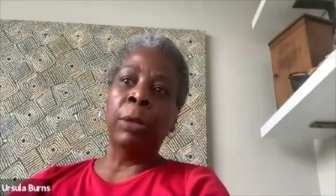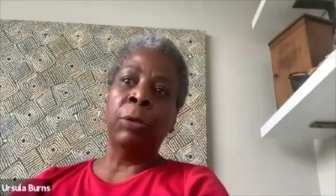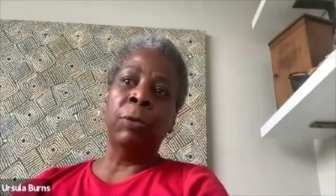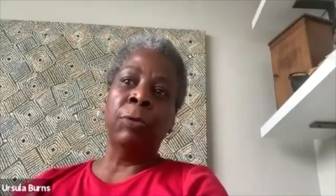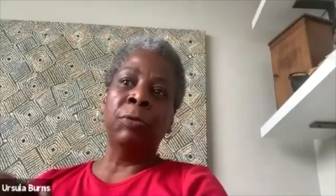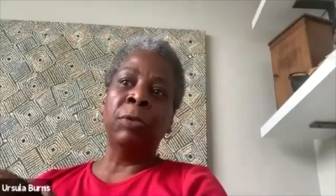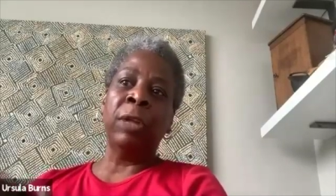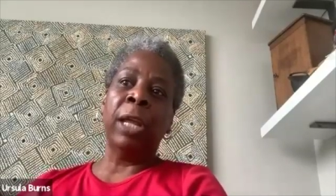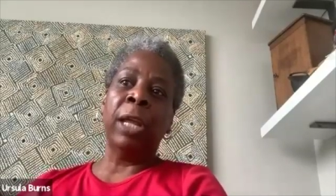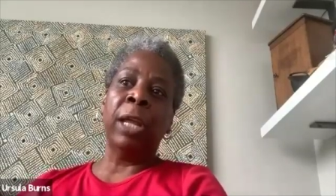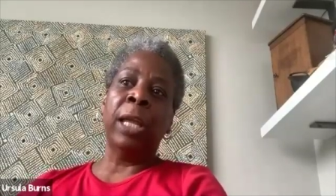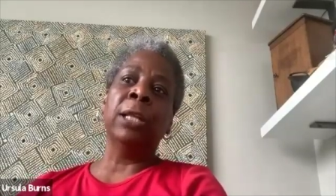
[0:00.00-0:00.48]

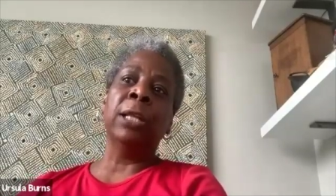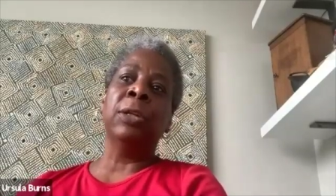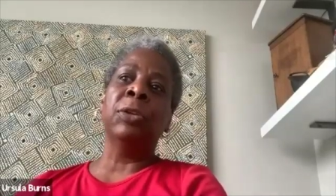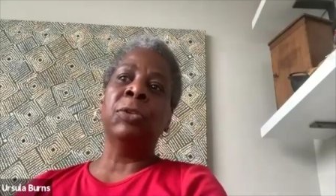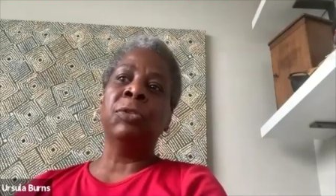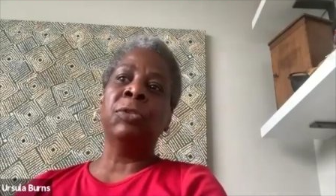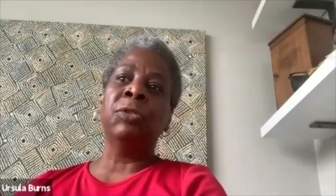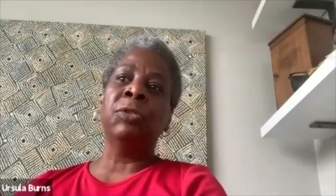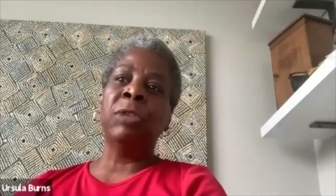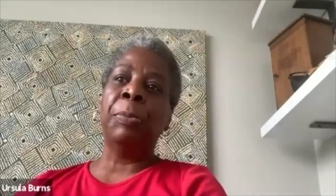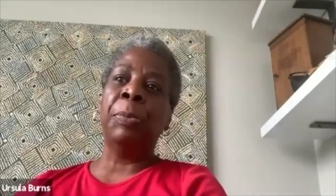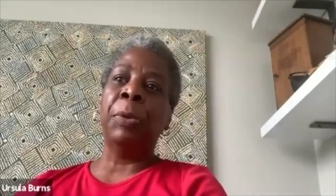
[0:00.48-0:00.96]
You've taken the
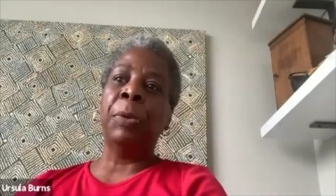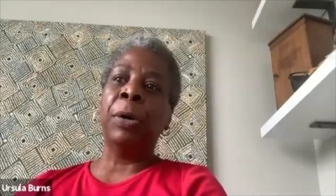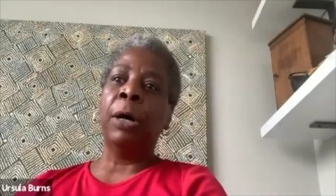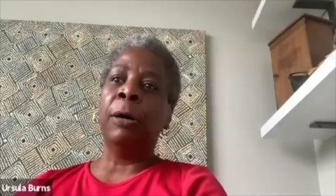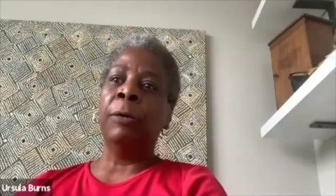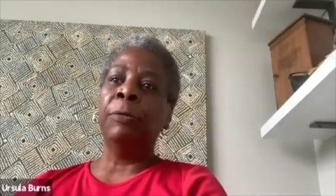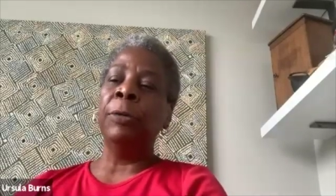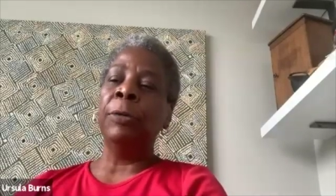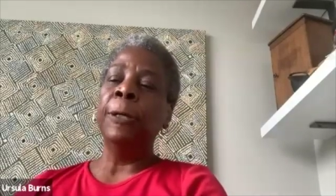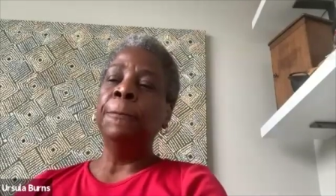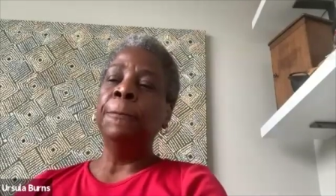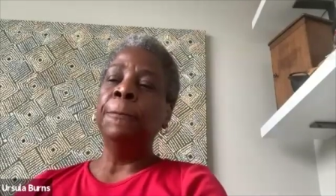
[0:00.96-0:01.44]
step
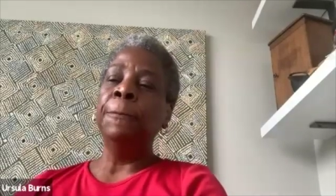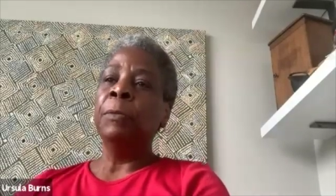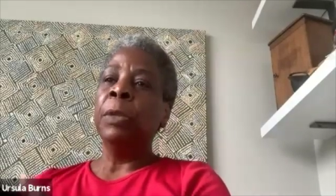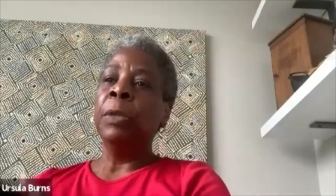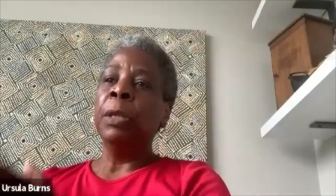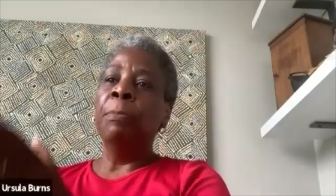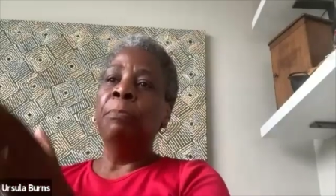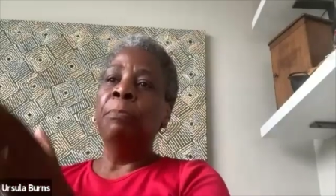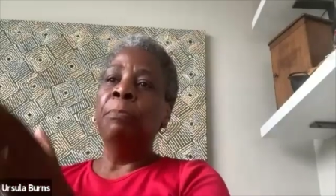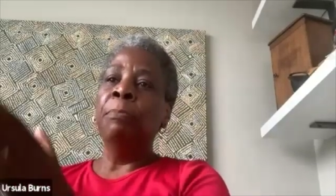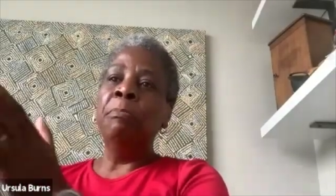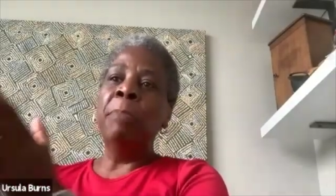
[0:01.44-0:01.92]
of
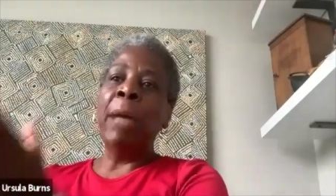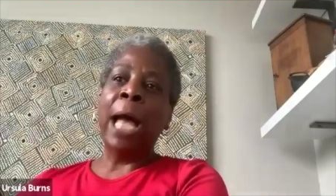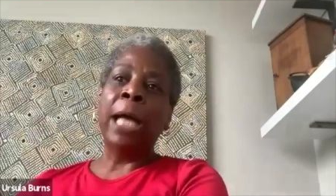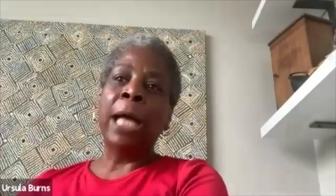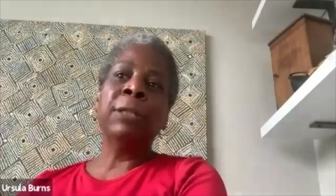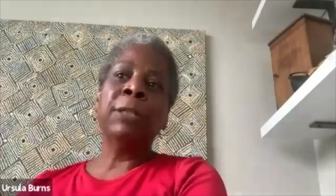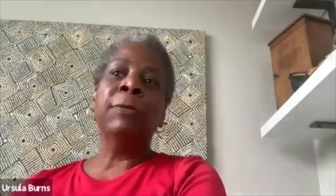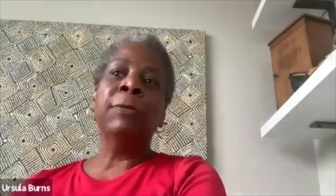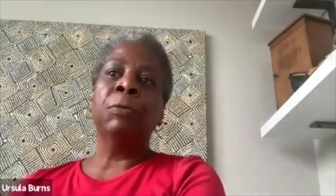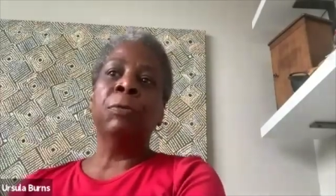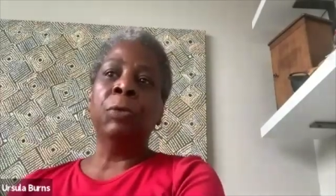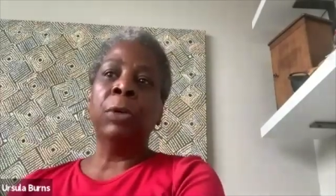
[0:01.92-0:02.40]

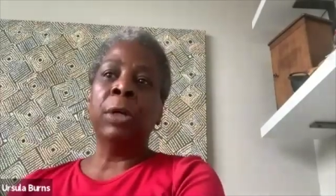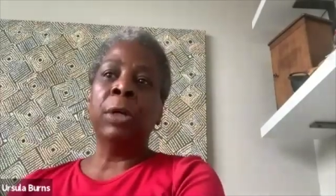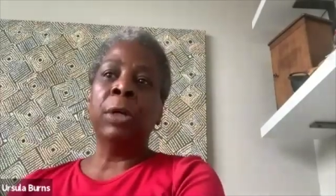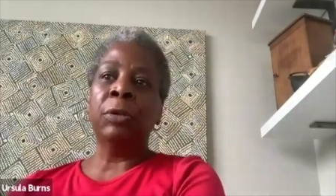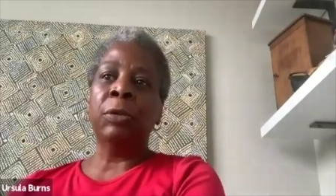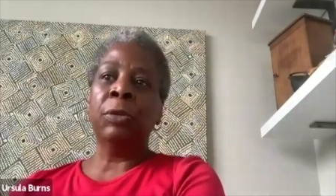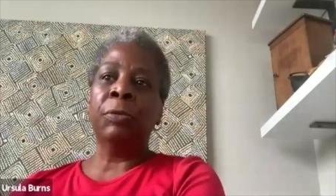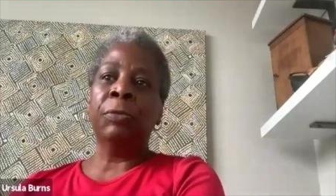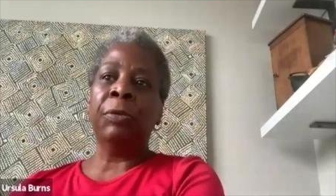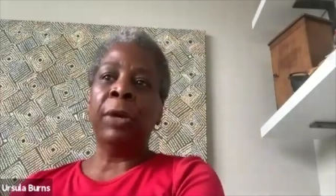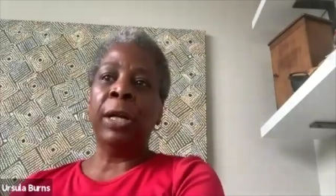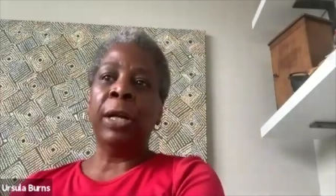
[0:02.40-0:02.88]
massive
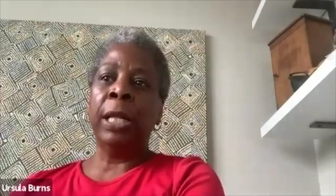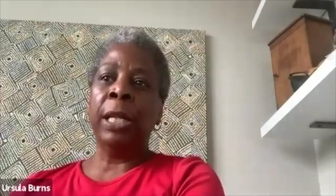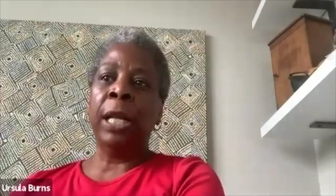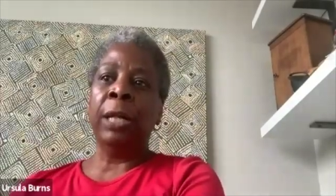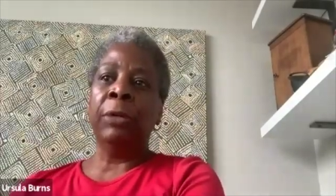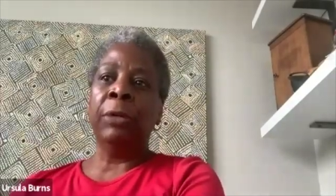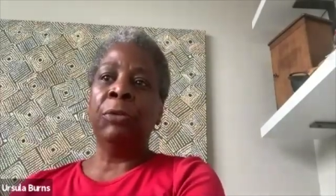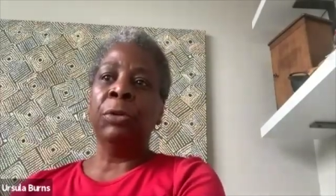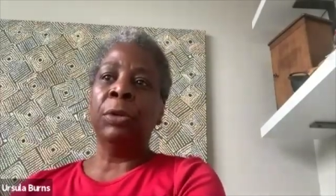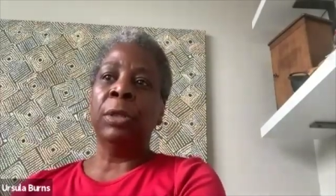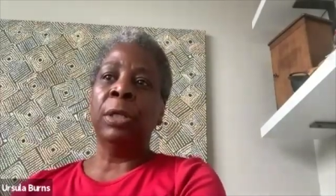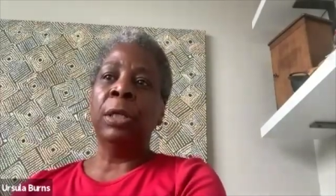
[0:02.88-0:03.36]
risk
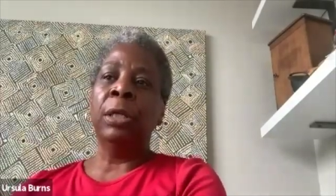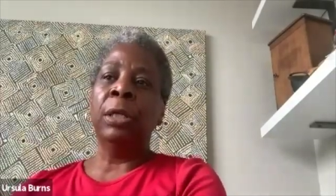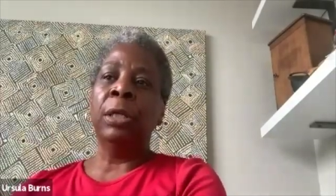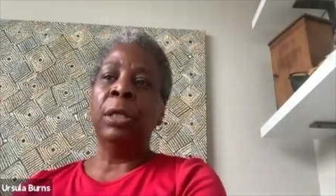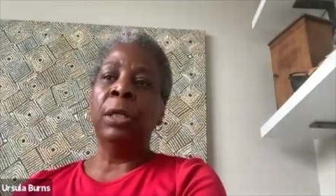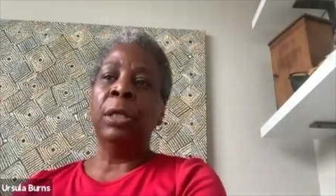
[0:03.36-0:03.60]
financially.